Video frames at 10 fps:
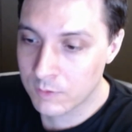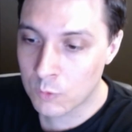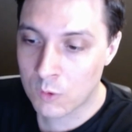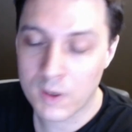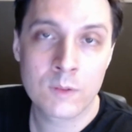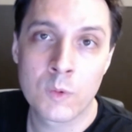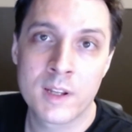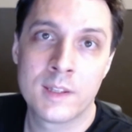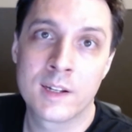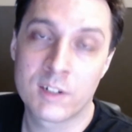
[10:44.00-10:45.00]
right
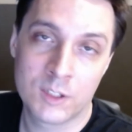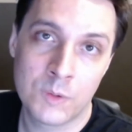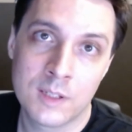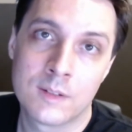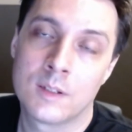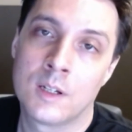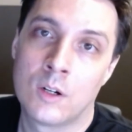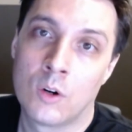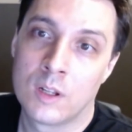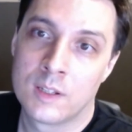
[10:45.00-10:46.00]
when they graduate,
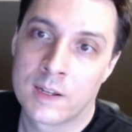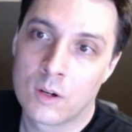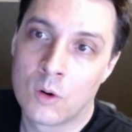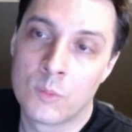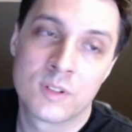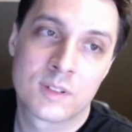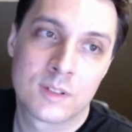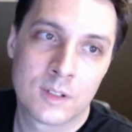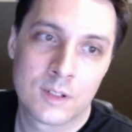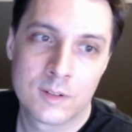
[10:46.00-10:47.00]
like almost
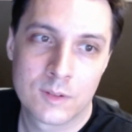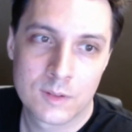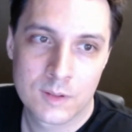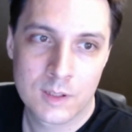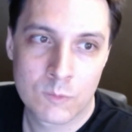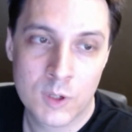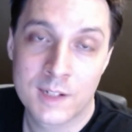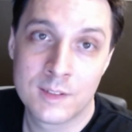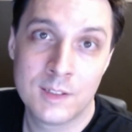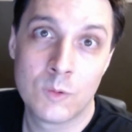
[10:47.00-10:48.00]
what
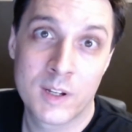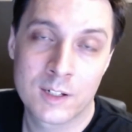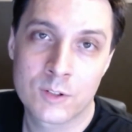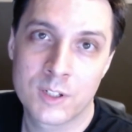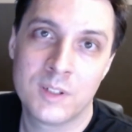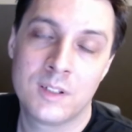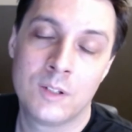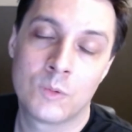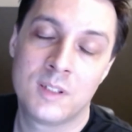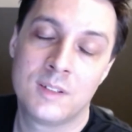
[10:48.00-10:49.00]
I did when I graduated
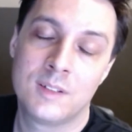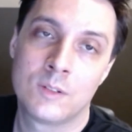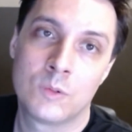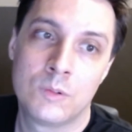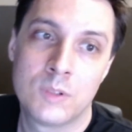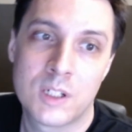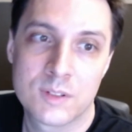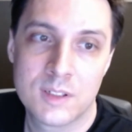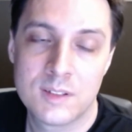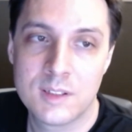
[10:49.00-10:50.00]
in
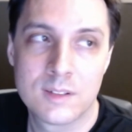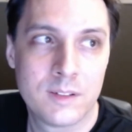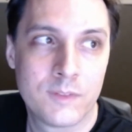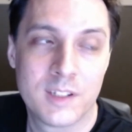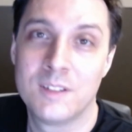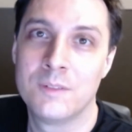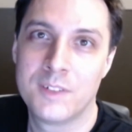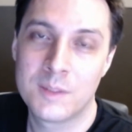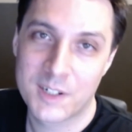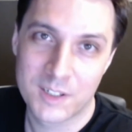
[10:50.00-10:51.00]
2006, if I didn't
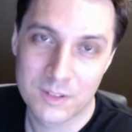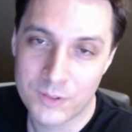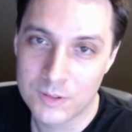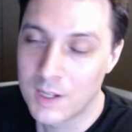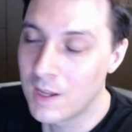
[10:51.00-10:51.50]
fail my interview.